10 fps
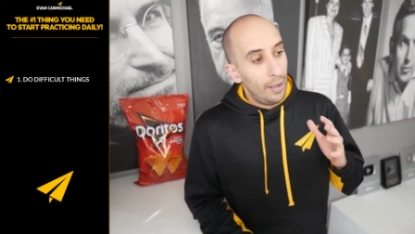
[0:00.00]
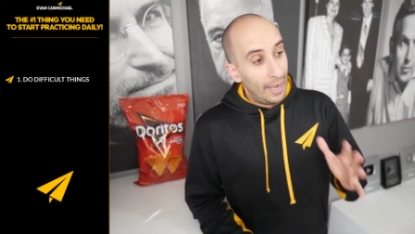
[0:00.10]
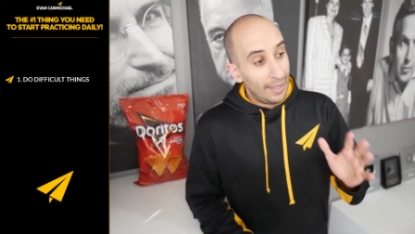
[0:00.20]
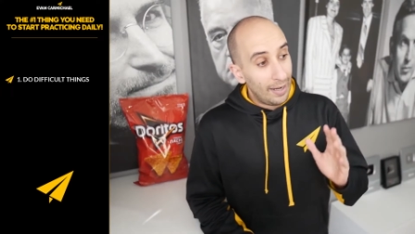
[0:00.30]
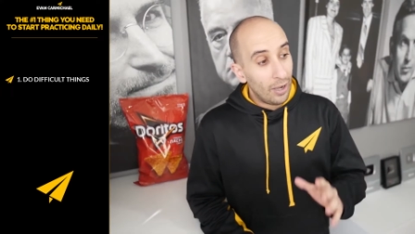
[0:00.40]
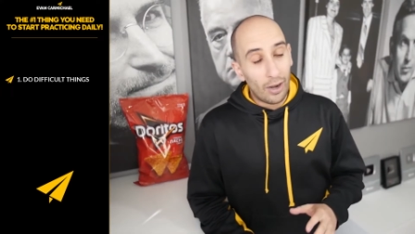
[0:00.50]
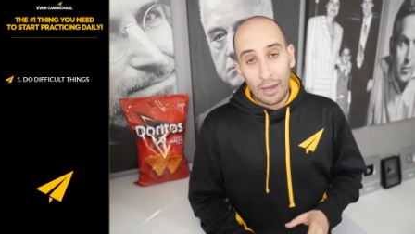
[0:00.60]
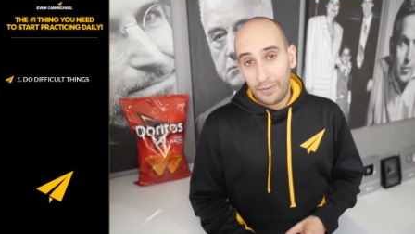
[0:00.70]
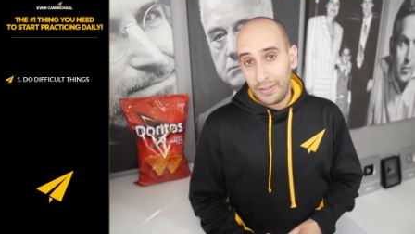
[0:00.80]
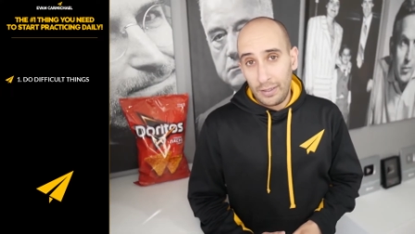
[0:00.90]
And then I got
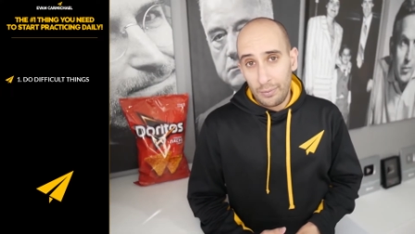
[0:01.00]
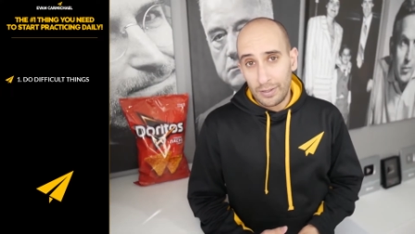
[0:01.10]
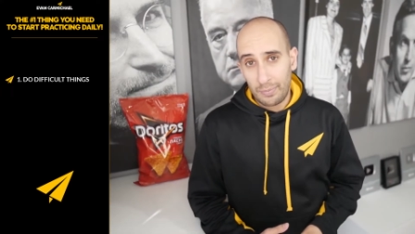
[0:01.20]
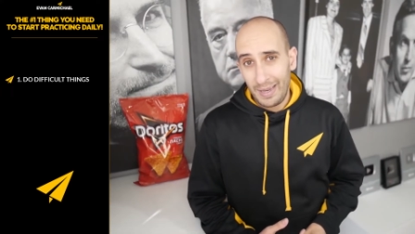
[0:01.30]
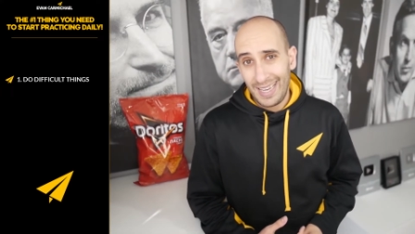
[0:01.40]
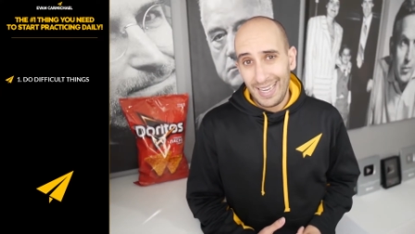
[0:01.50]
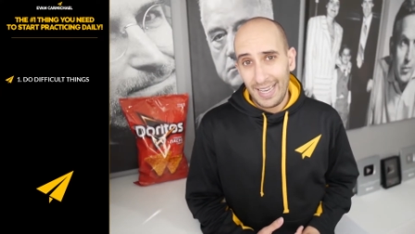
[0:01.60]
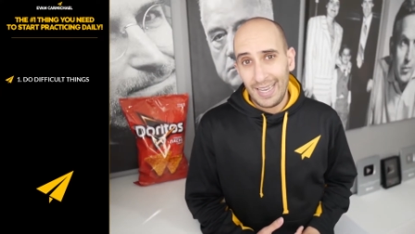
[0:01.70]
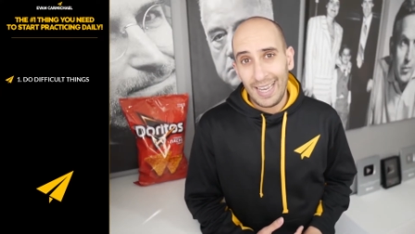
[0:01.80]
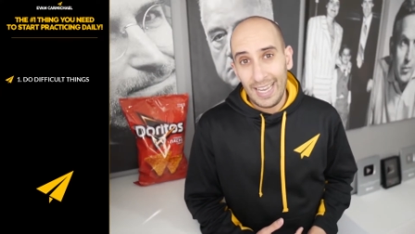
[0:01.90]
offered to do a speaking
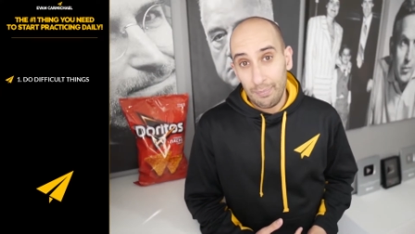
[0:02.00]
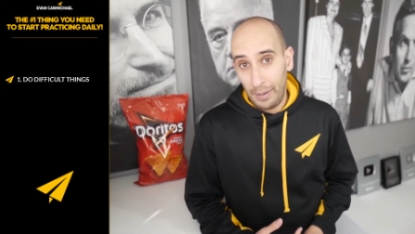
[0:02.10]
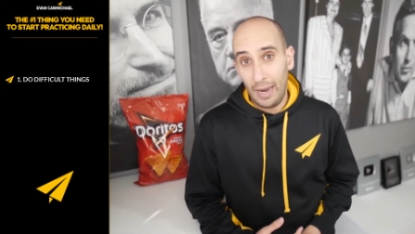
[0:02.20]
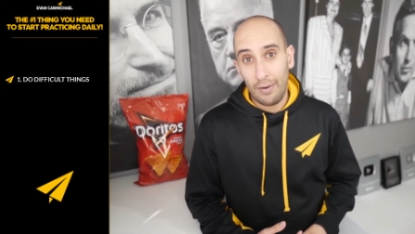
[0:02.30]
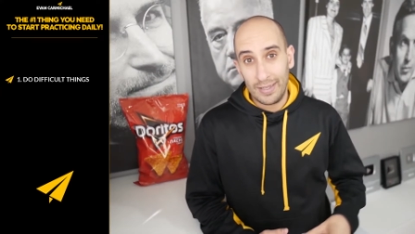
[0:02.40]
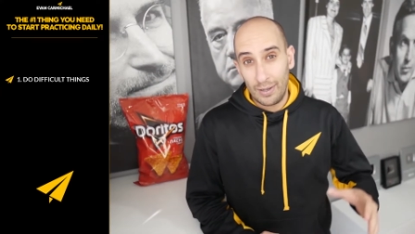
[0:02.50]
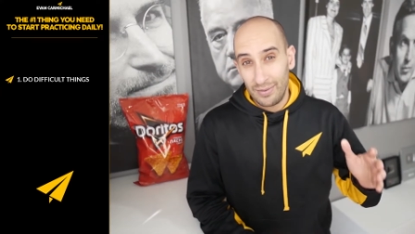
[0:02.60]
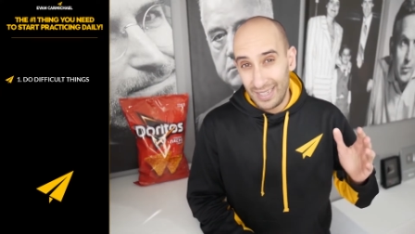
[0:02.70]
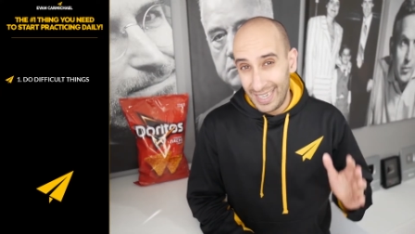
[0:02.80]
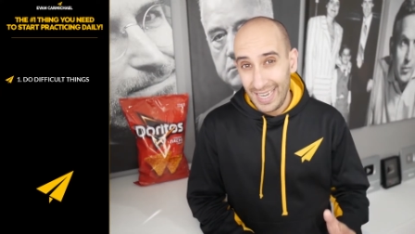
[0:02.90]
gig in Paris. I
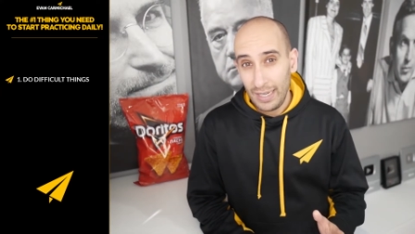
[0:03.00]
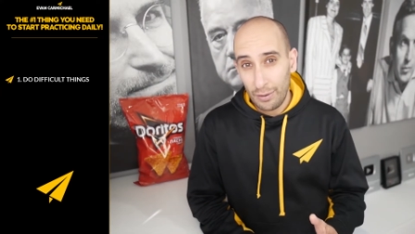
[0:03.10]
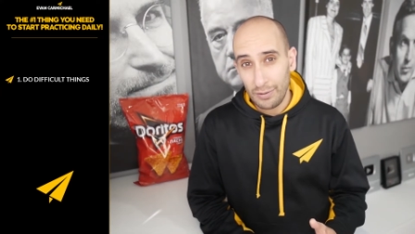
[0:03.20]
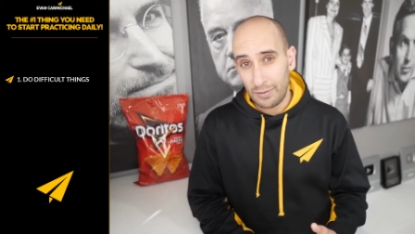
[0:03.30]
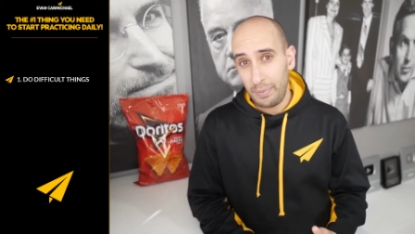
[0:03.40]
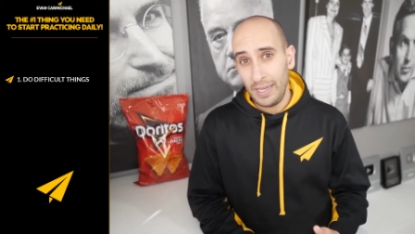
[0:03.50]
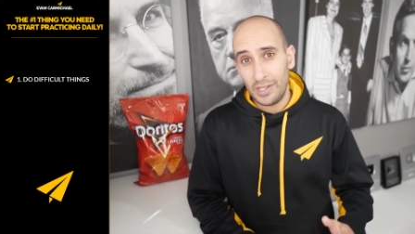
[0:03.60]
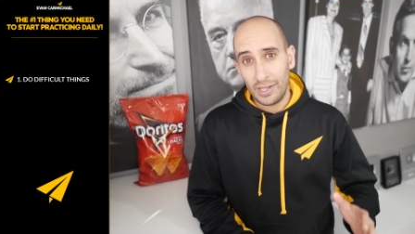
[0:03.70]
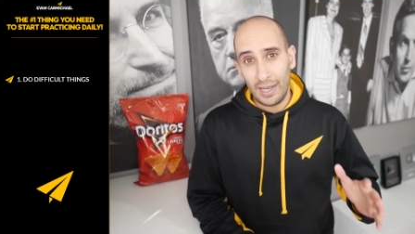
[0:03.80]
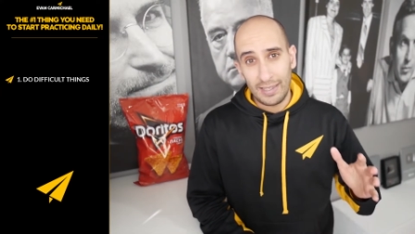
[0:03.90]
was the keynote
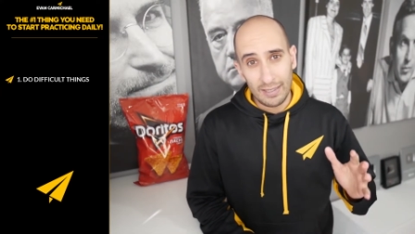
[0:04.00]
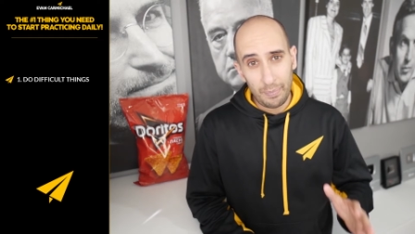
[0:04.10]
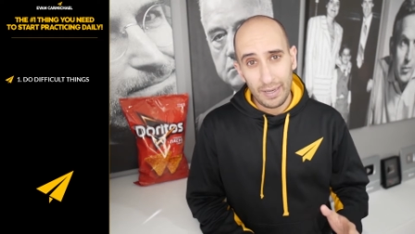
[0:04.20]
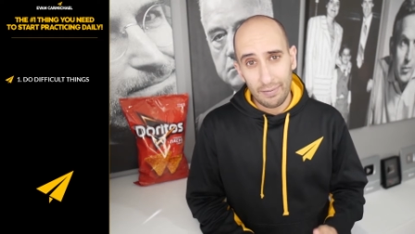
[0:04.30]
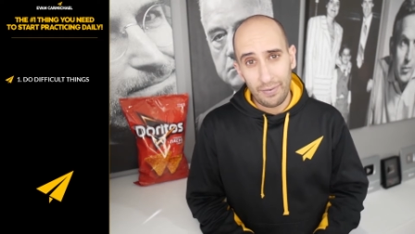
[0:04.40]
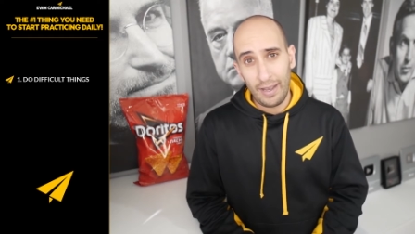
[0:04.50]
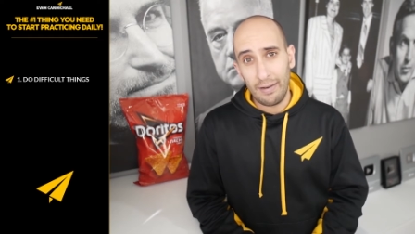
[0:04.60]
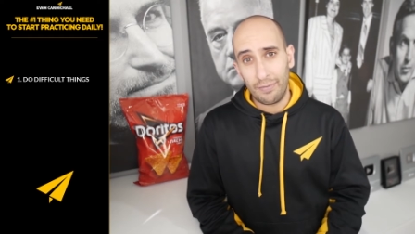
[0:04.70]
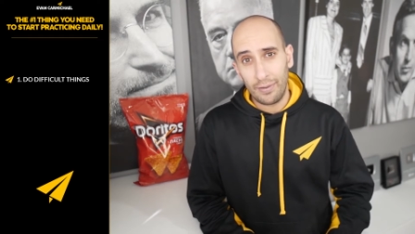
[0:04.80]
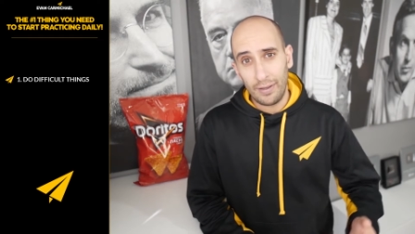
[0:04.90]
speech at this big
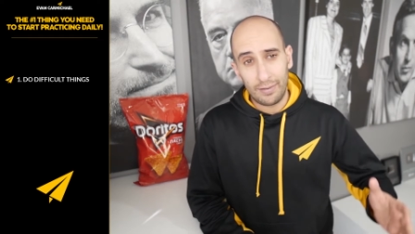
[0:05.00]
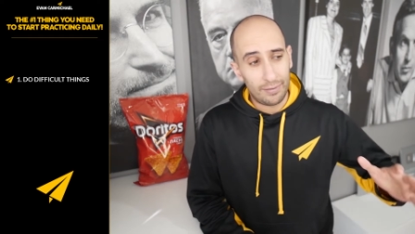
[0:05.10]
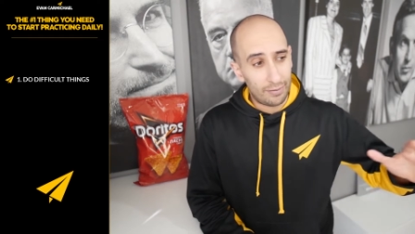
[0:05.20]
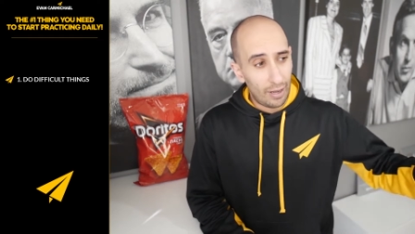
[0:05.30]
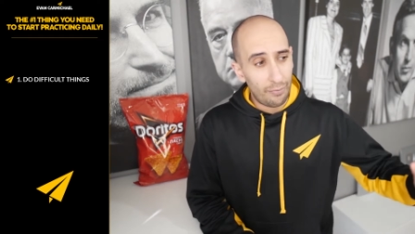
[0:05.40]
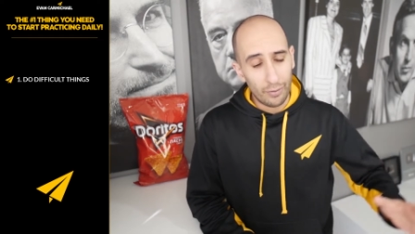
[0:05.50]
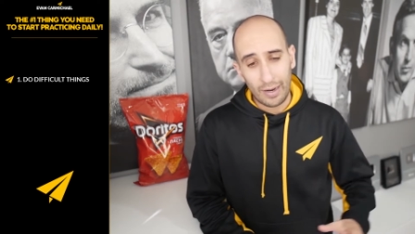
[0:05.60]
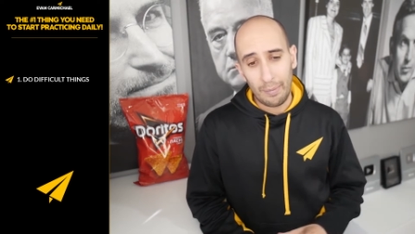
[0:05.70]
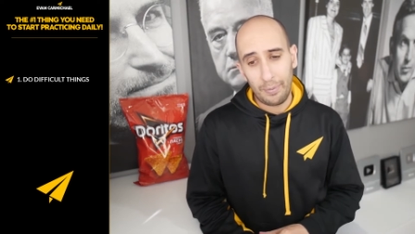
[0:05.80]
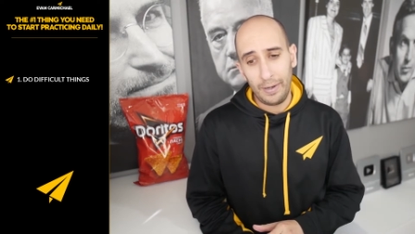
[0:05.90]
event for this software
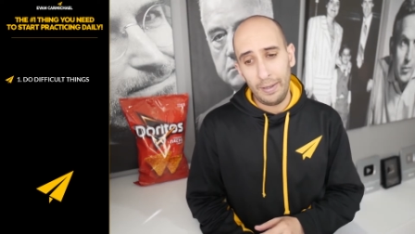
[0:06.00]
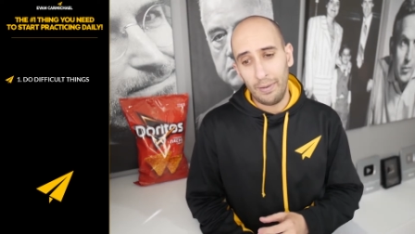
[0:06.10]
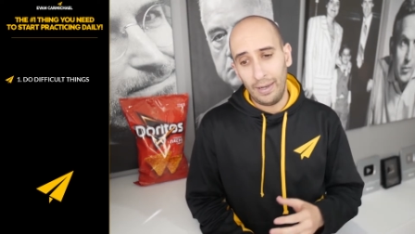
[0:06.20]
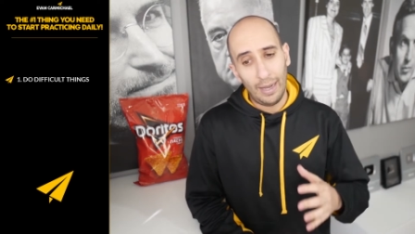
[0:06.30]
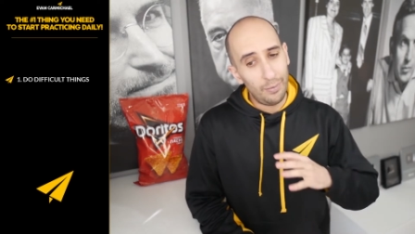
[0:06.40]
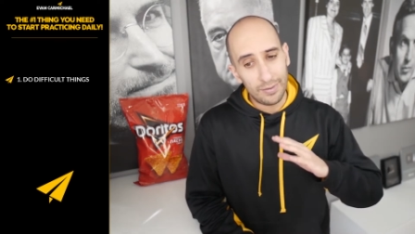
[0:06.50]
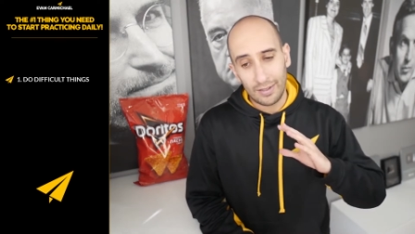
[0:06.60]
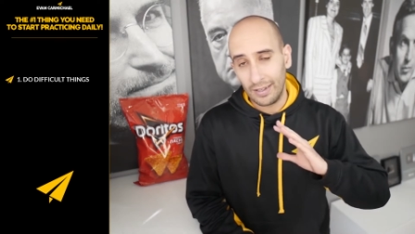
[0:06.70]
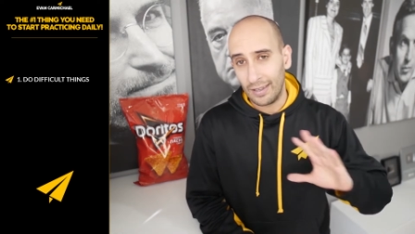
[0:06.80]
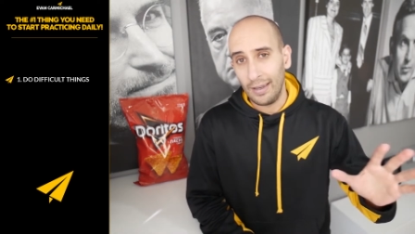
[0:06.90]
company, and I was
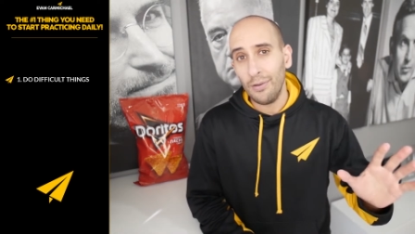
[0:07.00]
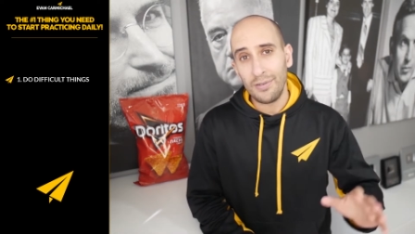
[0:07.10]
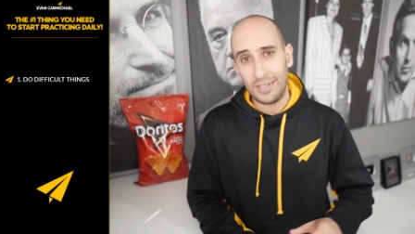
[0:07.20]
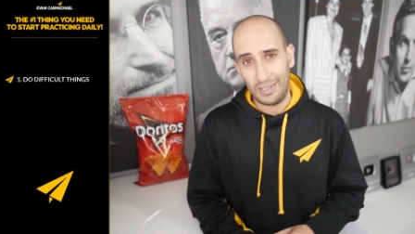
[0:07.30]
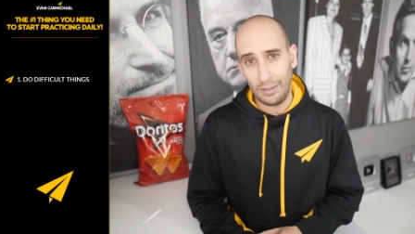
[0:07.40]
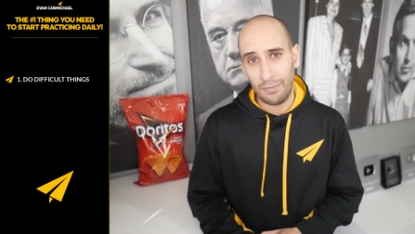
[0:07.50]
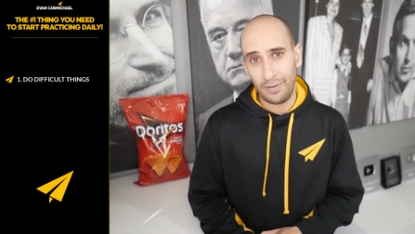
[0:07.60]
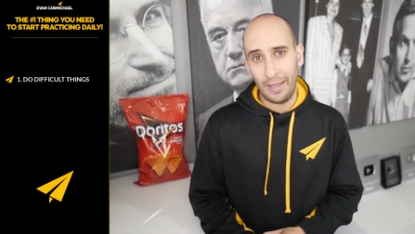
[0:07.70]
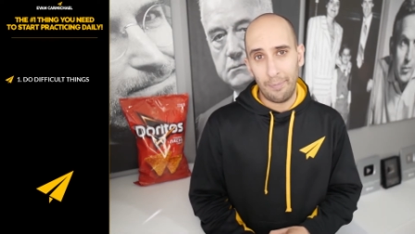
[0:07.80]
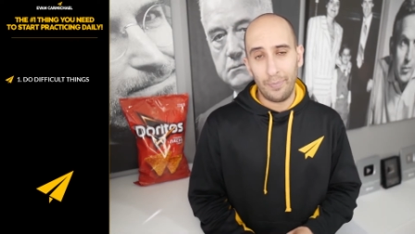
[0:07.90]
gonna close the show
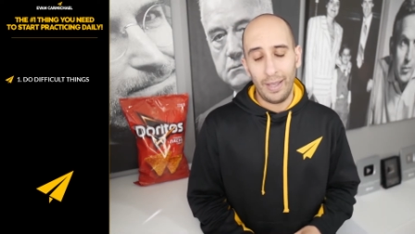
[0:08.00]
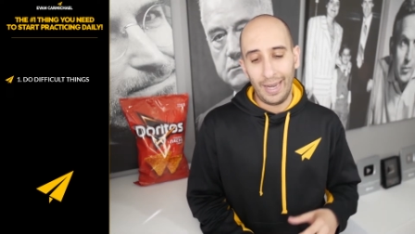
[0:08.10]
for them.